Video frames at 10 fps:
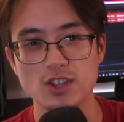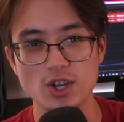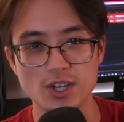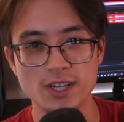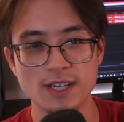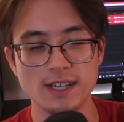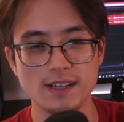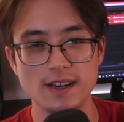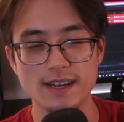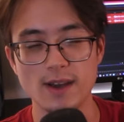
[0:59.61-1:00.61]
look
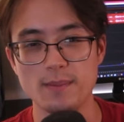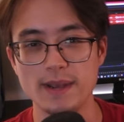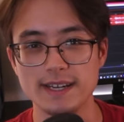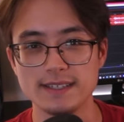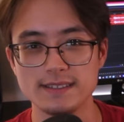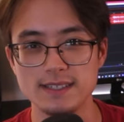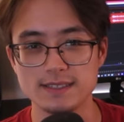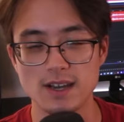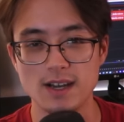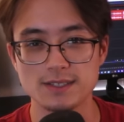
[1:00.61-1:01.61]
on how I made
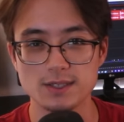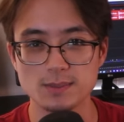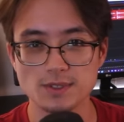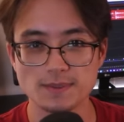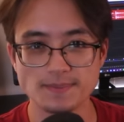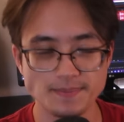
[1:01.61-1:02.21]
these costumes.